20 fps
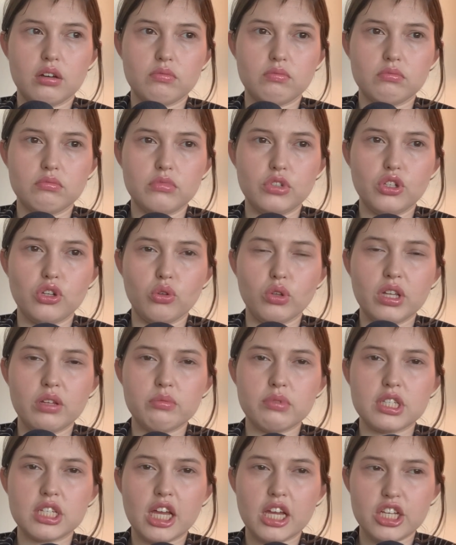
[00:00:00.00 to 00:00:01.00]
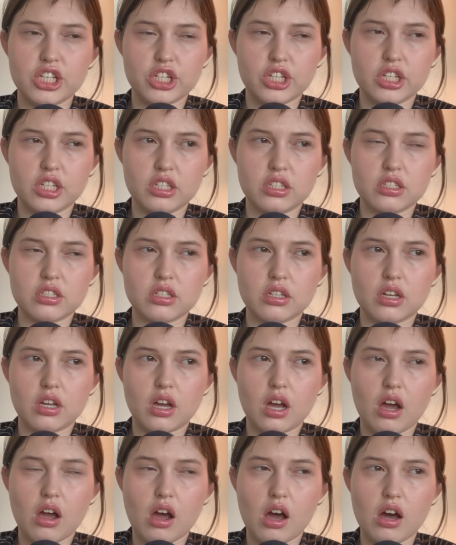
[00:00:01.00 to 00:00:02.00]
you know, limitations
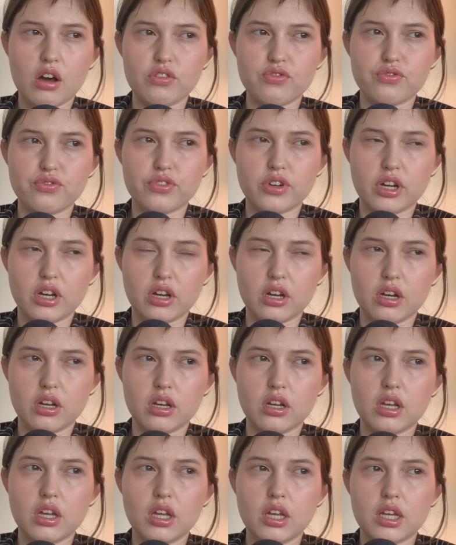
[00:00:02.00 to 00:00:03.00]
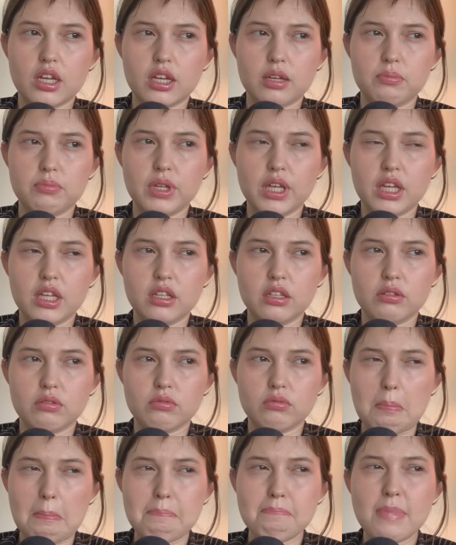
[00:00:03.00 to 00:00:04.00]
of
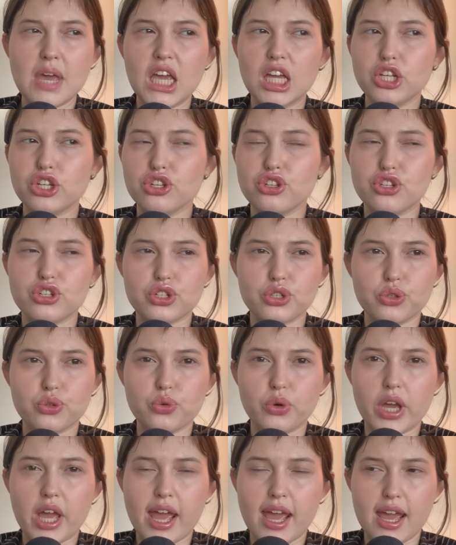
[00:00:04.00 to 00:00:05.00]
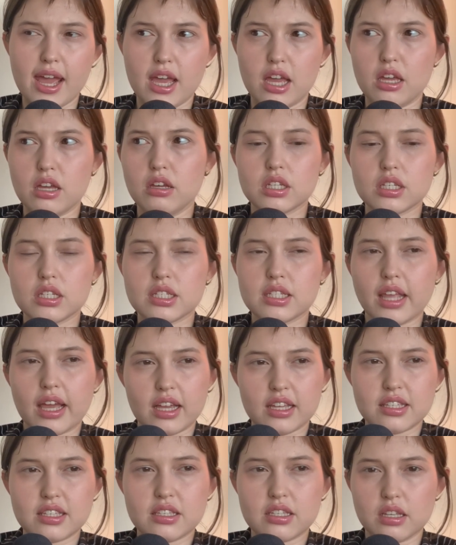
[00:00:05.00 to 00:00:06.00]
being made into a
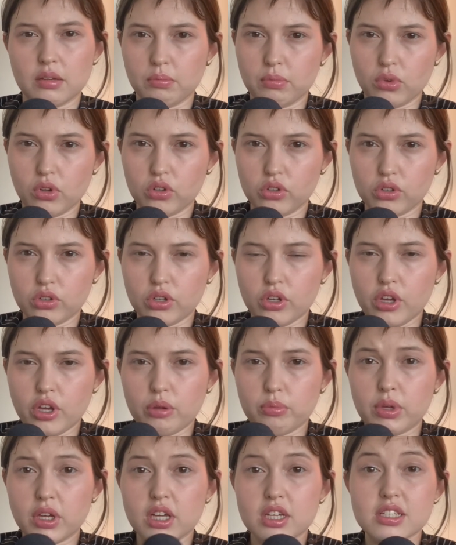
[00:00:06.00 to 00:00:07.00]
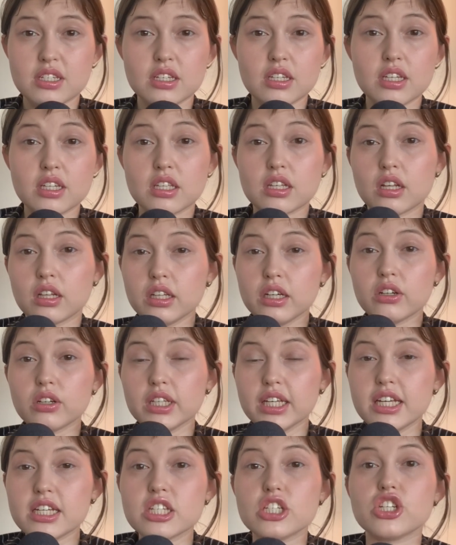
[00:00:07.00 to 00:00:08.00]
sex symbol, because it
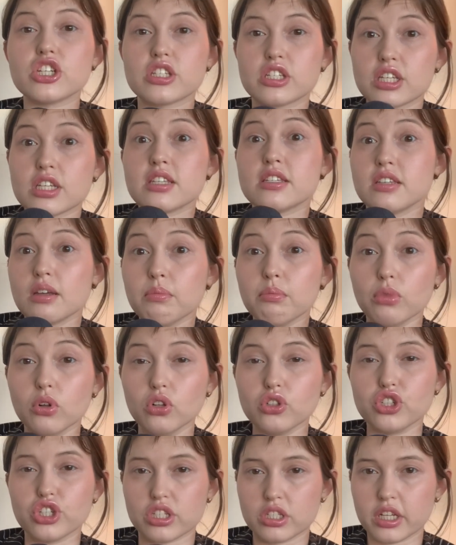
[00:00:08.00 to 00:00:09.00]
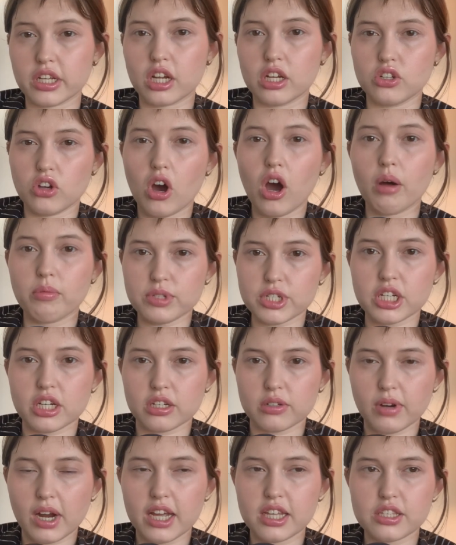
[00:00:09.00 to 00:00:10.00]
clearly is just a symbol, just like an object,
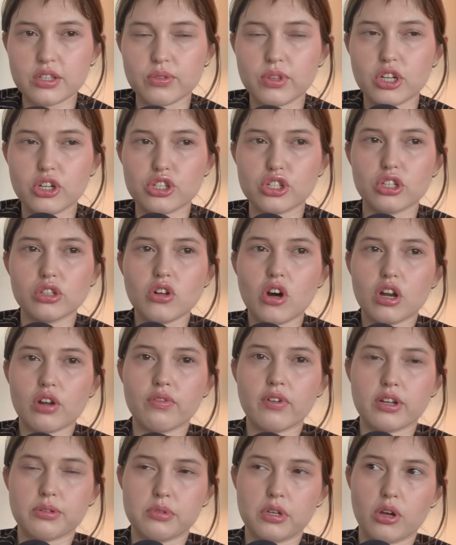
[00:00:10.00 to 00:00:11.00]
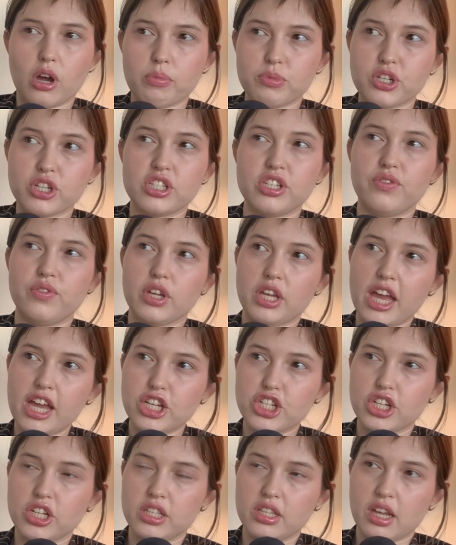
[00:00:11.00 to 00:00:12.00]
right? So there's a lot of
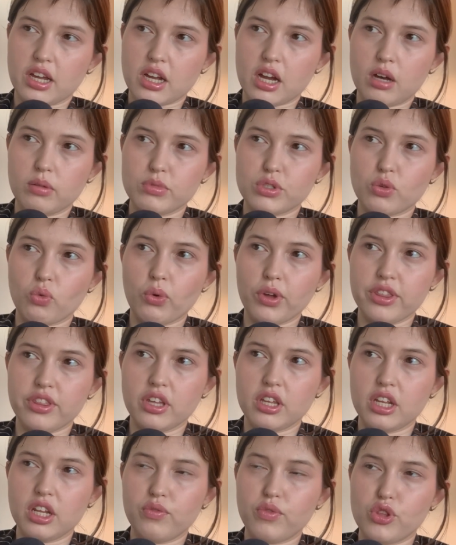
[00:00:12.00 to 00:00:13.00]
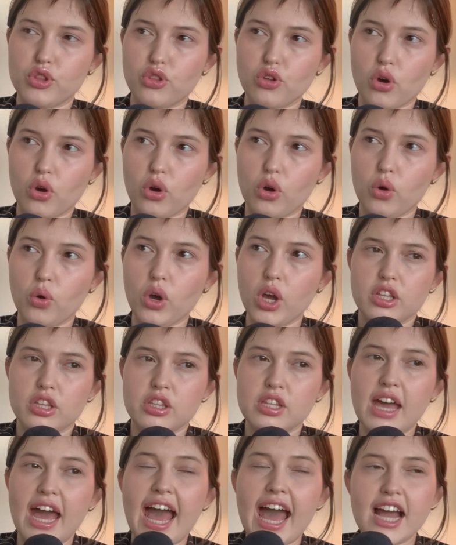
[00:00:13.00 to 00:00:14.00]
objectification that comes with it, even though
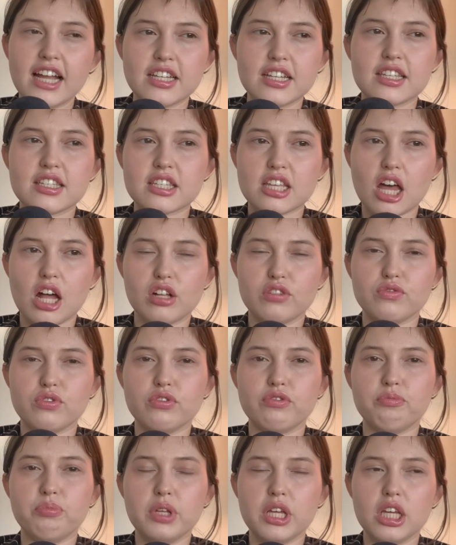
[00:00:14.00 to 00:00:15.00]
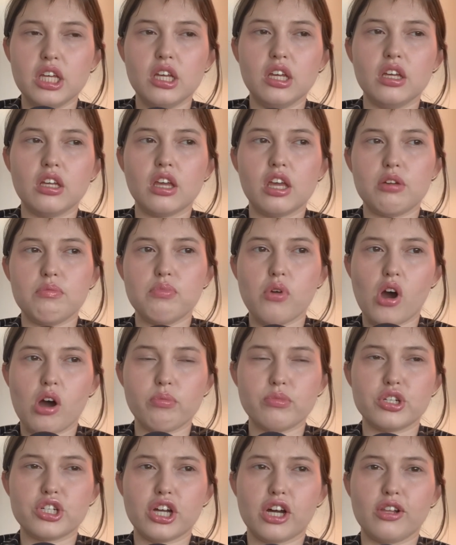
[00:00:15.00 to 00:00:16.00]
the act itself of being a
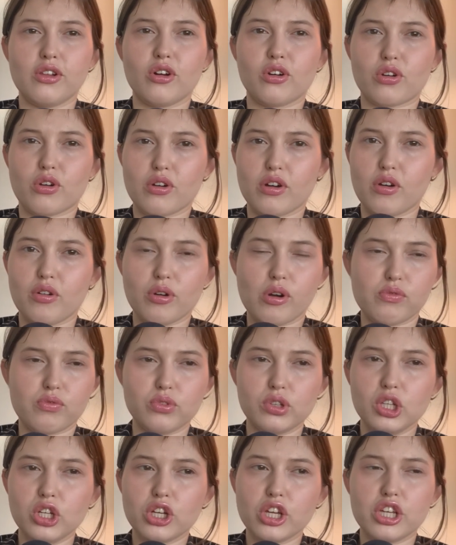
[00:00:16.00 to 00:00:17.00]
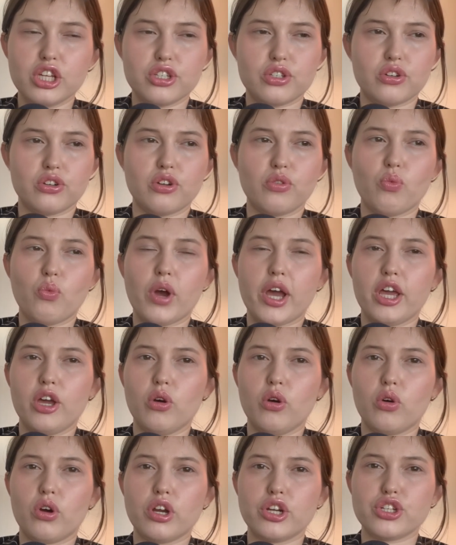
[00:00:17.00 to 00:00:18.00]
bombshell or of looking a certain way
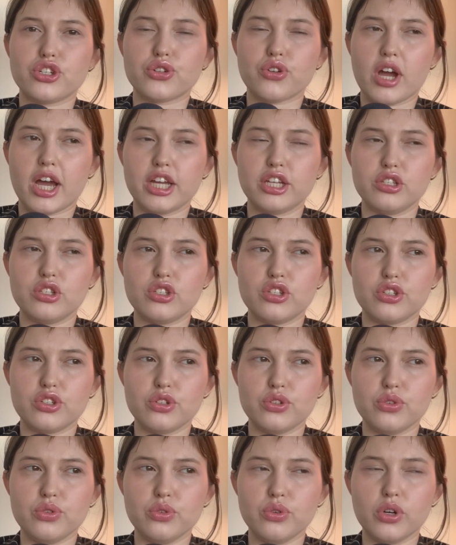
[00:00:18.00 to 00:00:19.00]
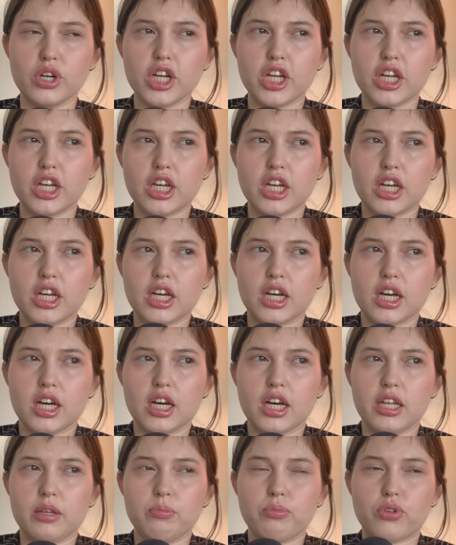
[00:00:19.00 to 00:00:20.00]
or trying to
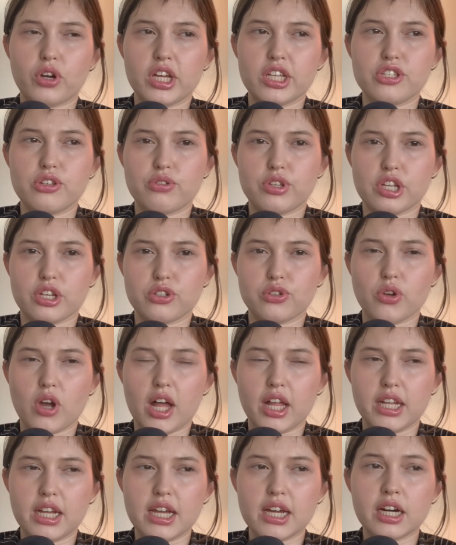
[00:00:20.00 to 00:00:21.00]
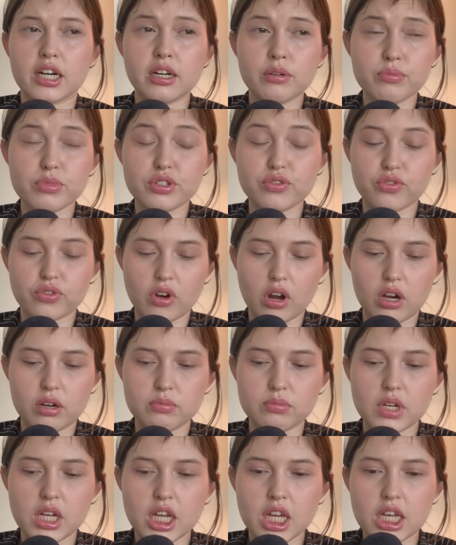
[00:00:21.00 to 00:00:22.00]
embrace your sexuality comes
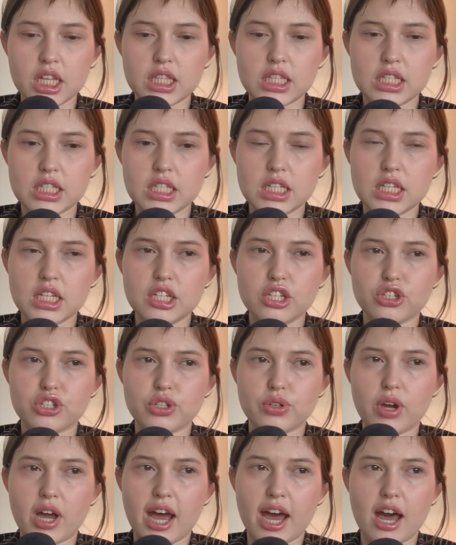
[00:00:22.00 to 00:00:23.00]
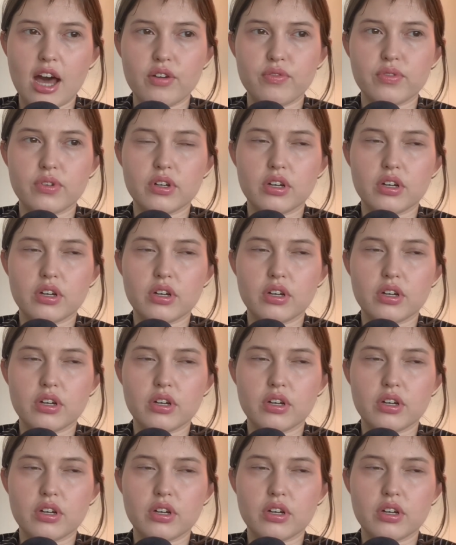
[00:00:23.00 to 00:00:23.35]
from the need to have